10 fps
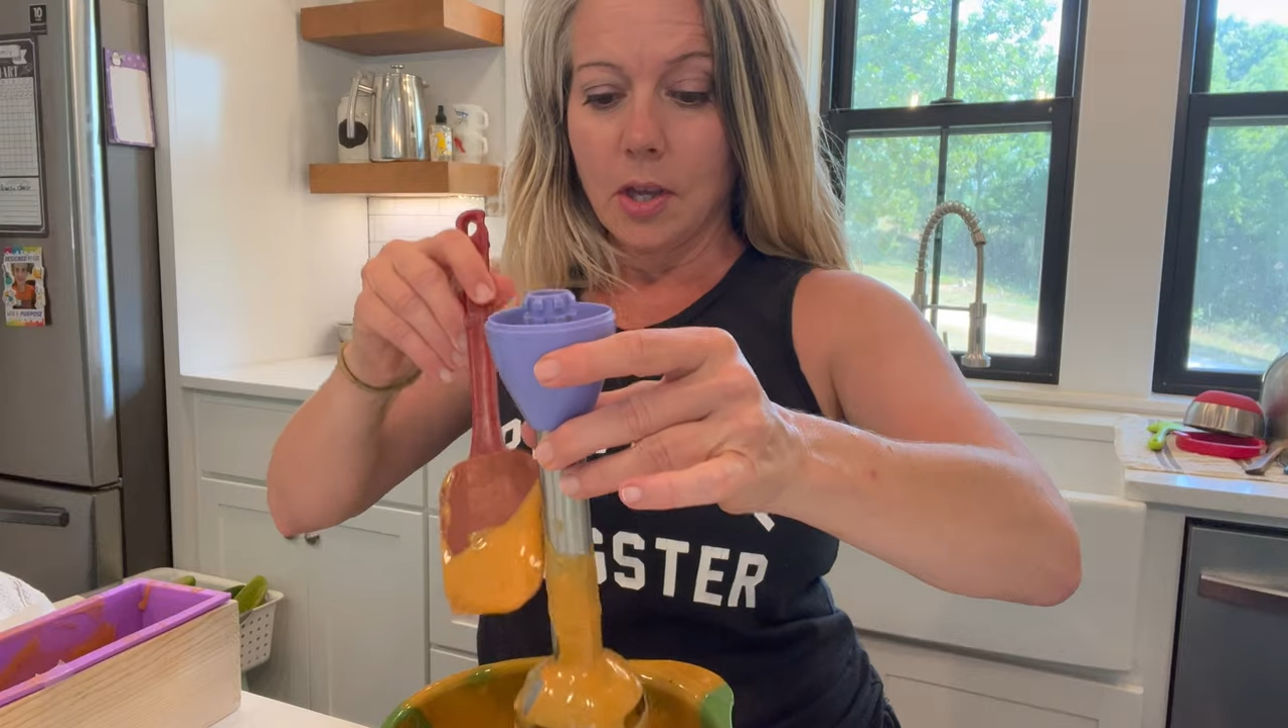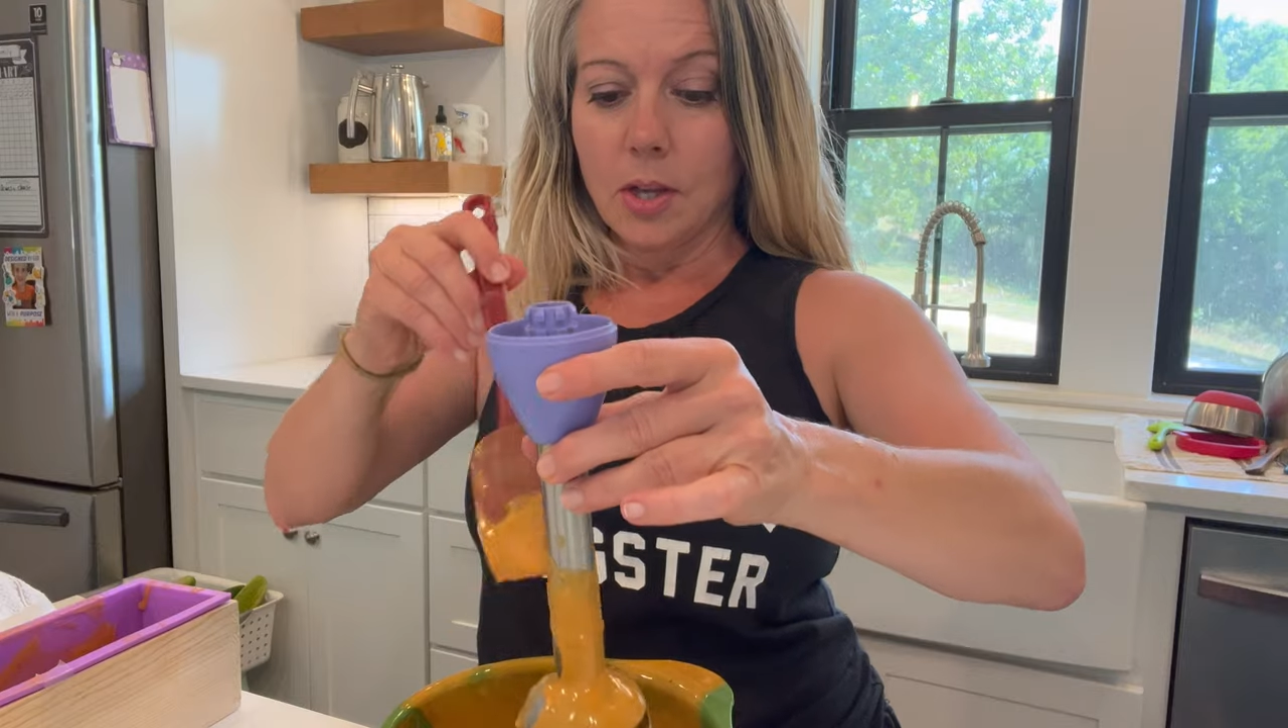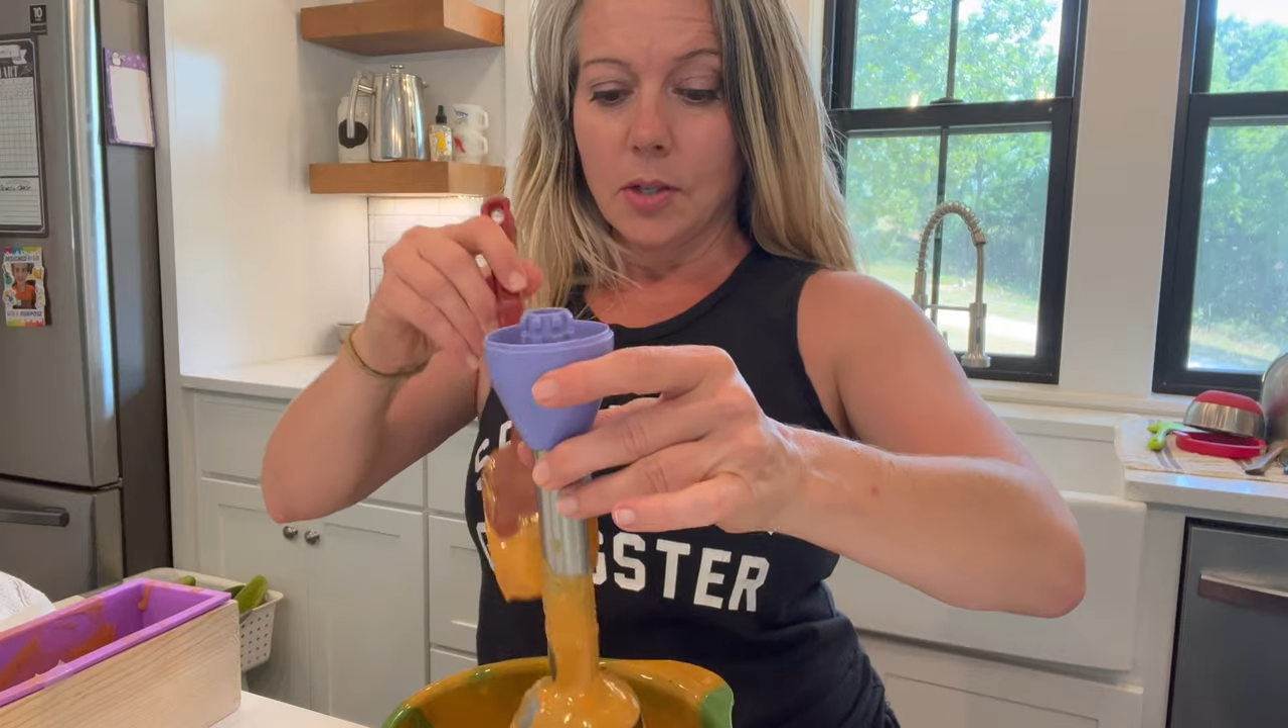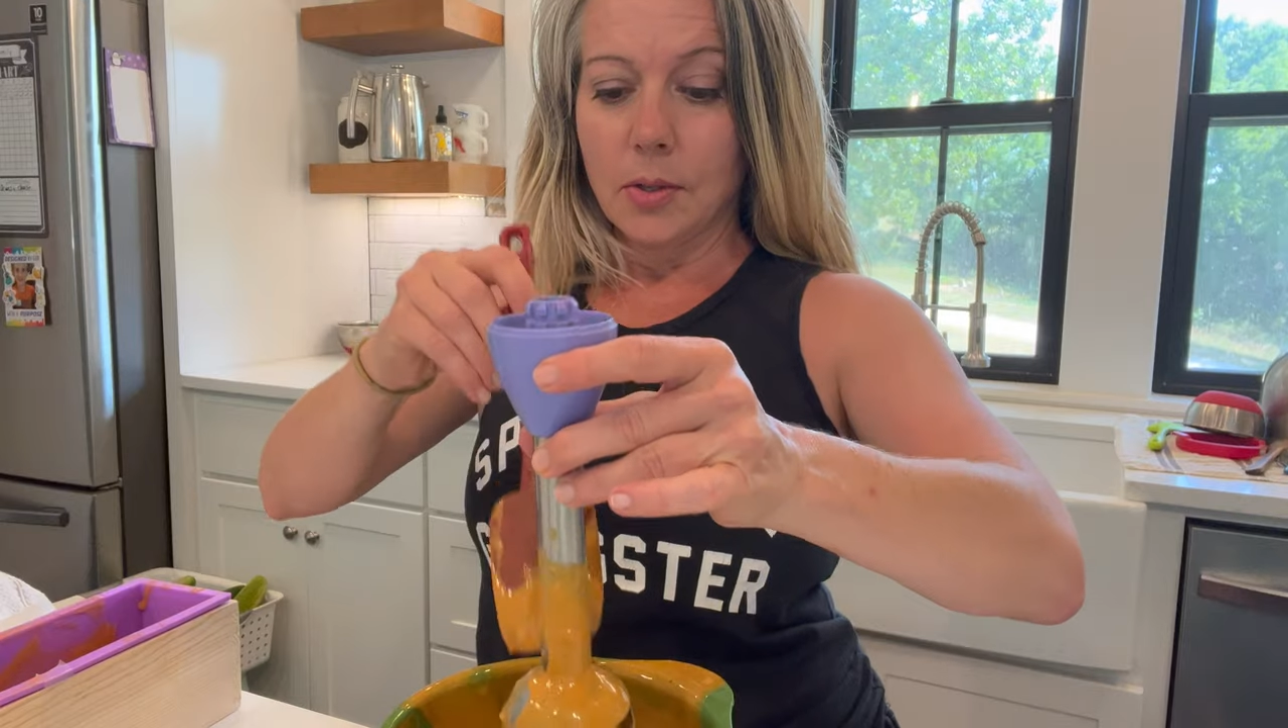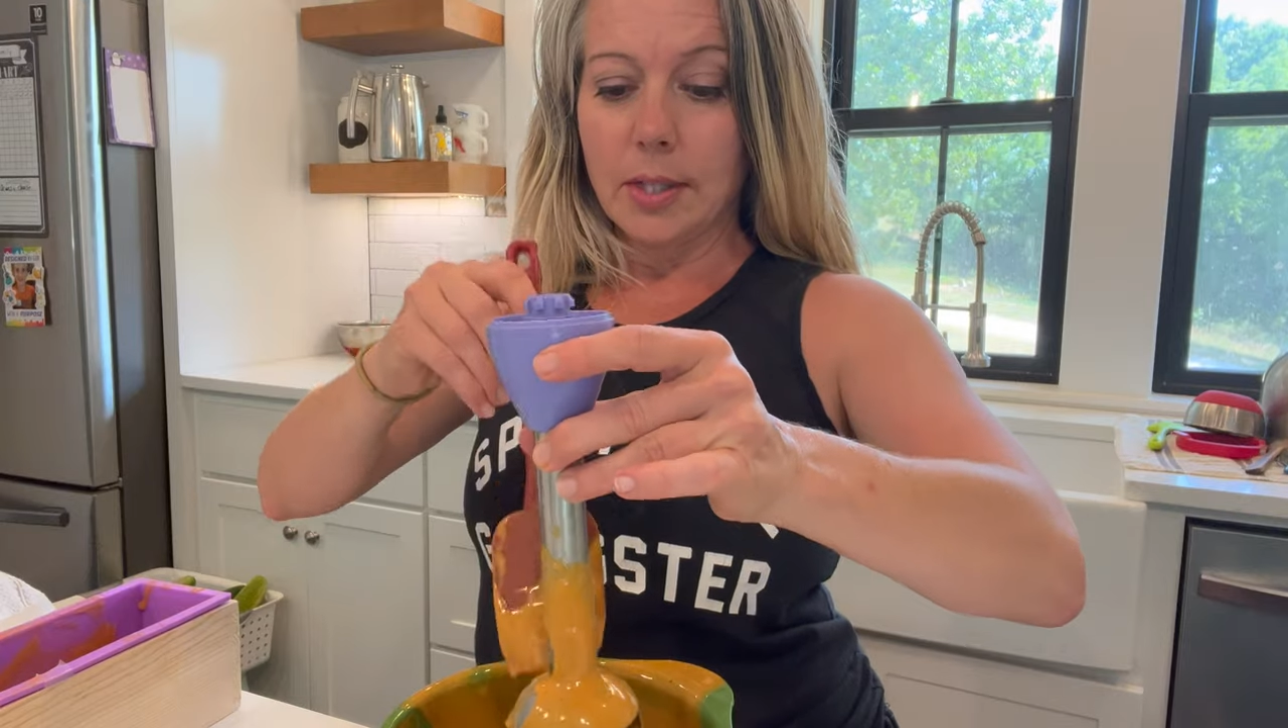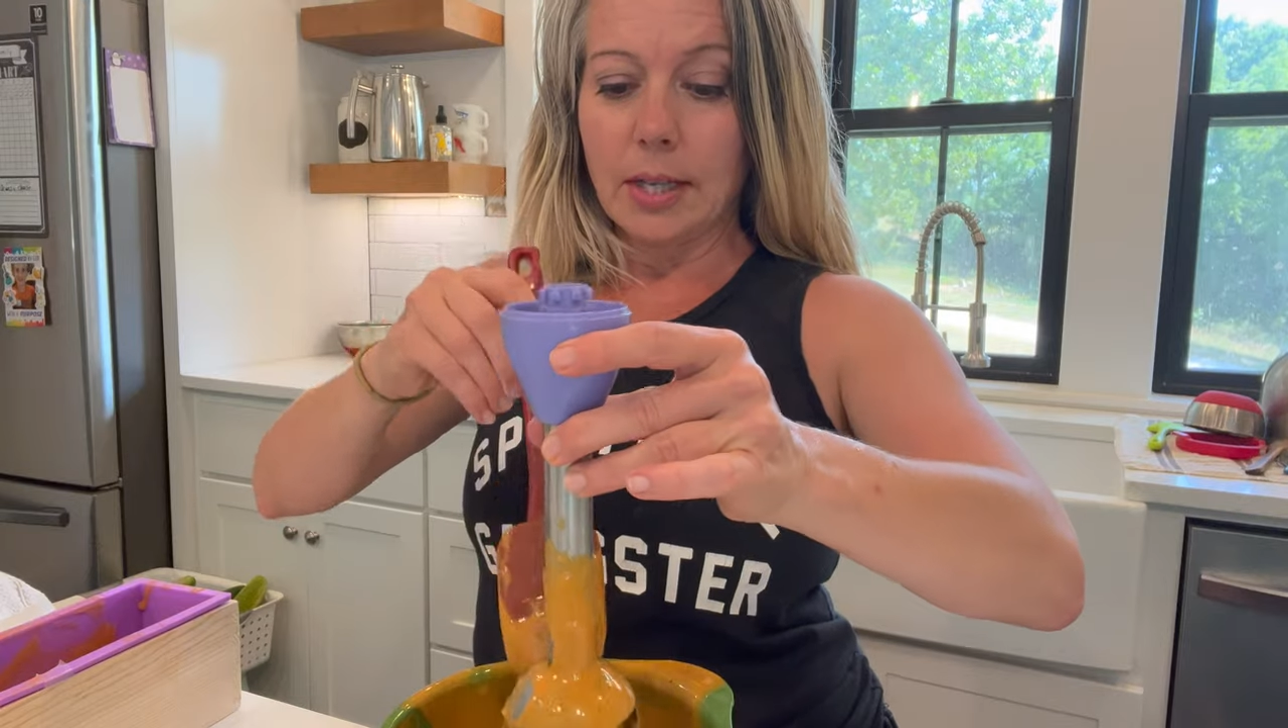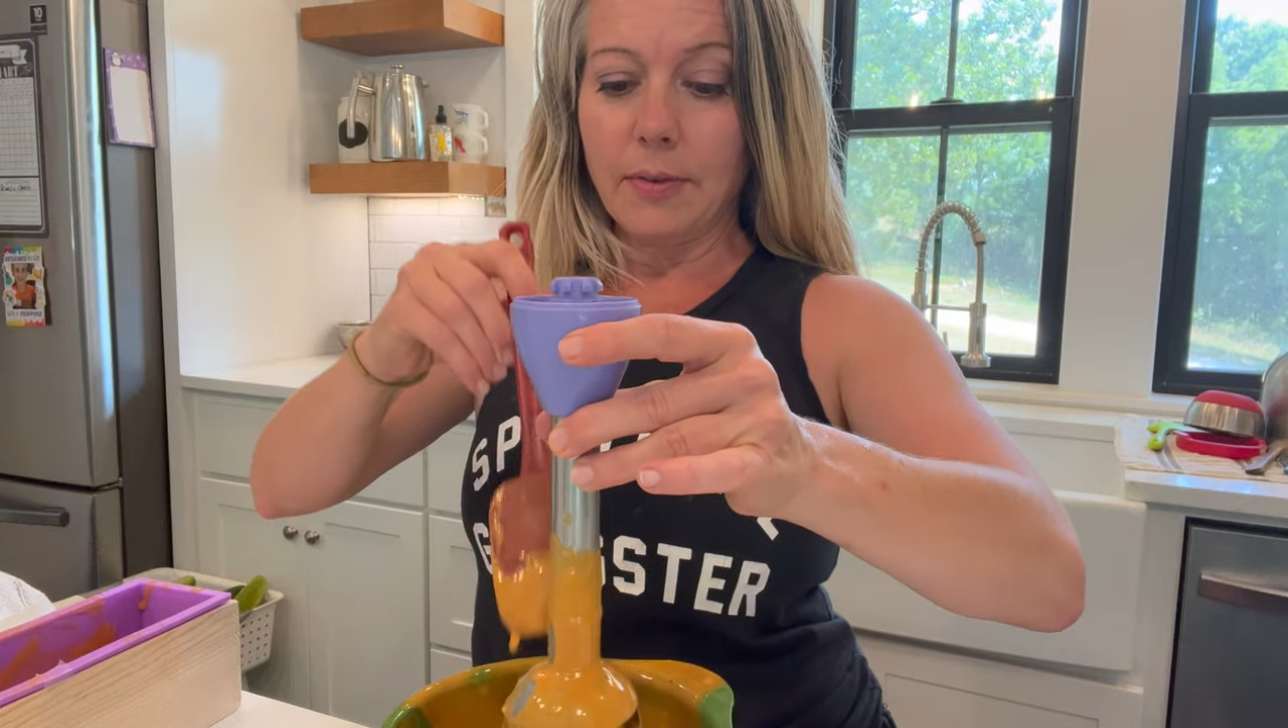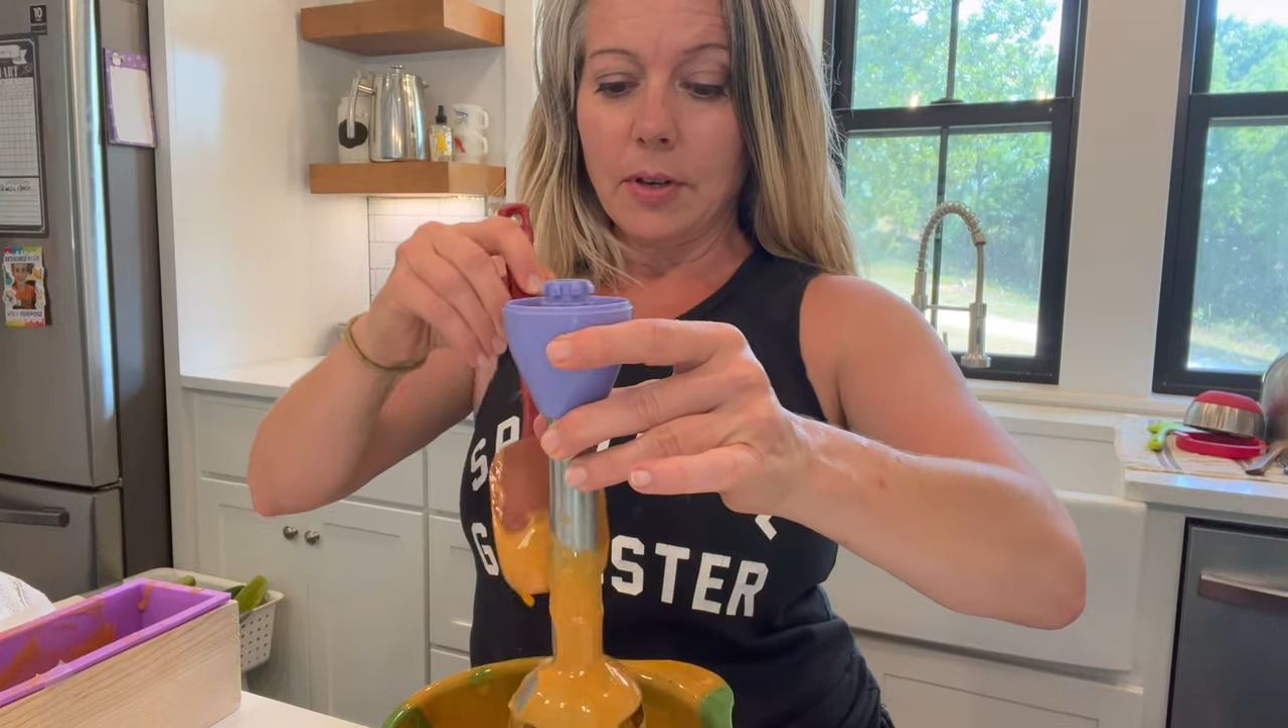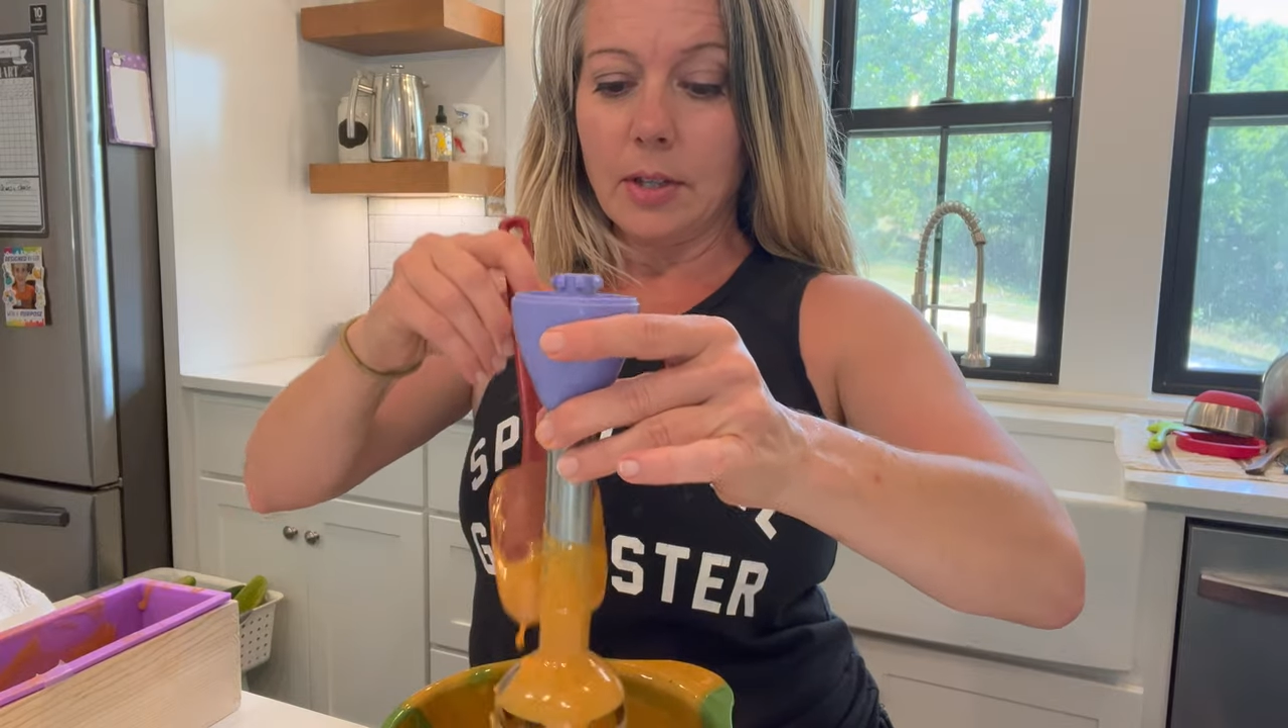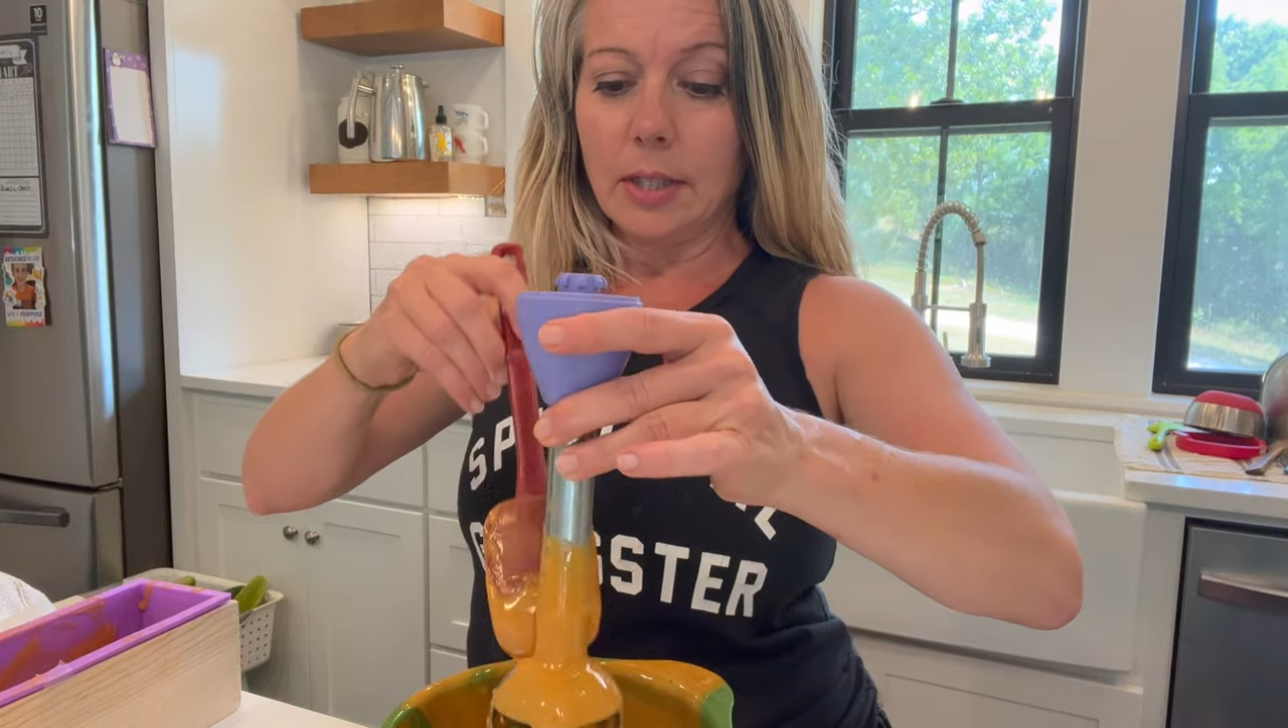So it
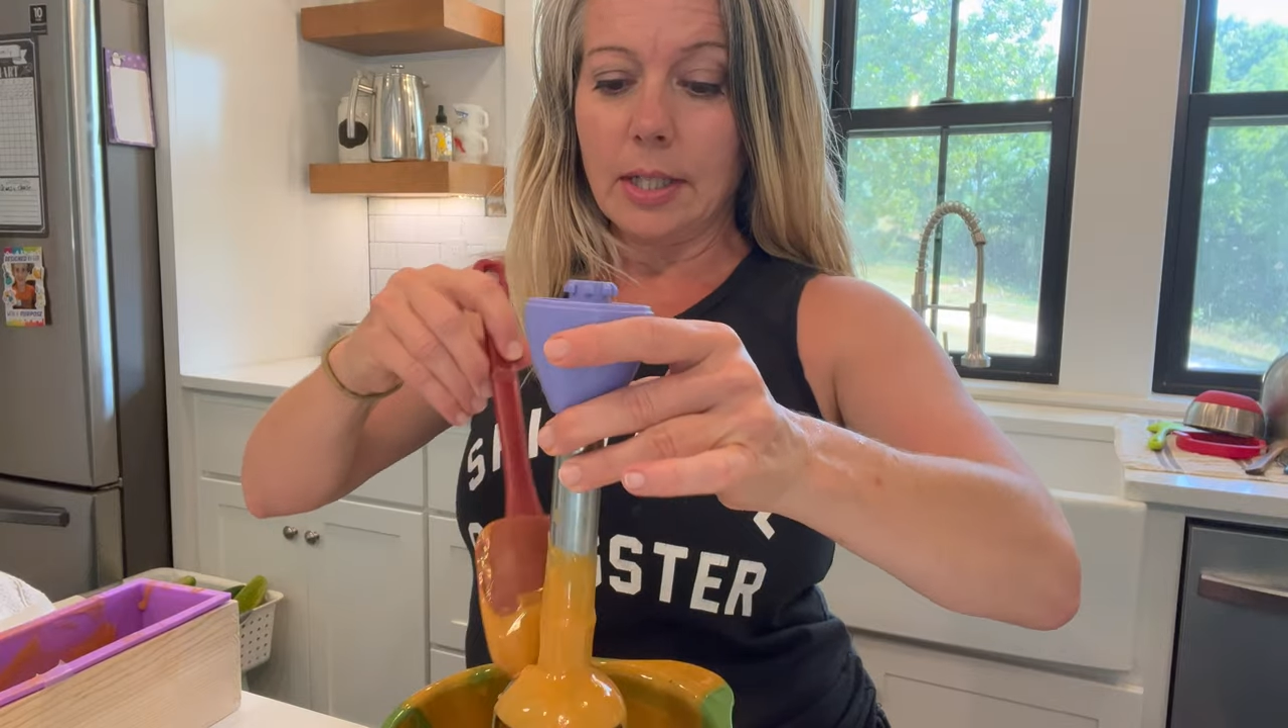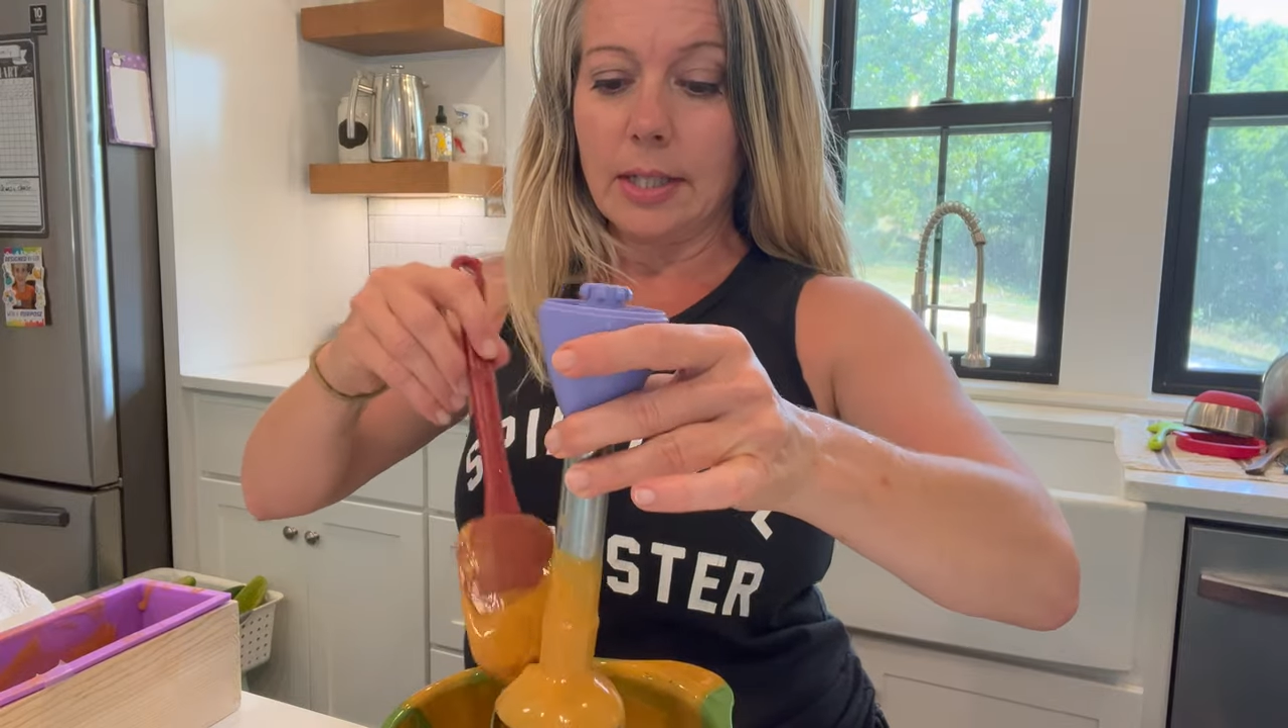definitely